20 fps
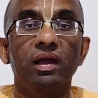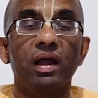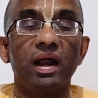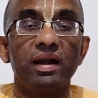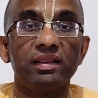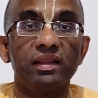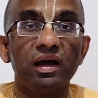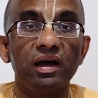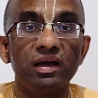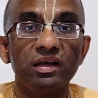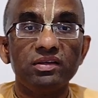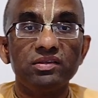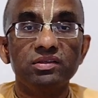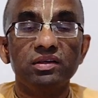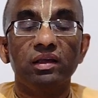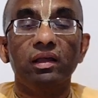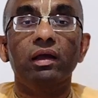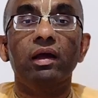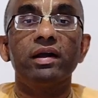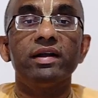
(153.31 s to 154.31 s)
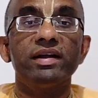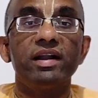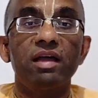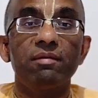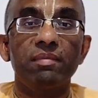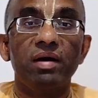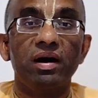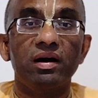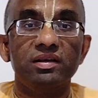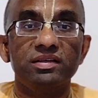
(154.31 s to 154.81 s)
and thus
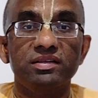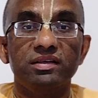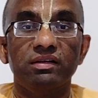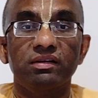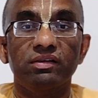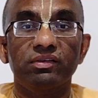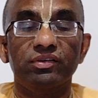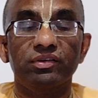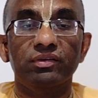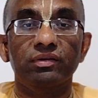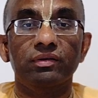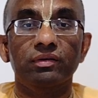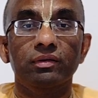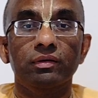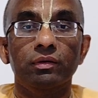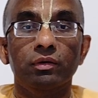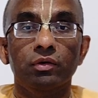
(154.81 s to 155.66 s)
condemn ourselves.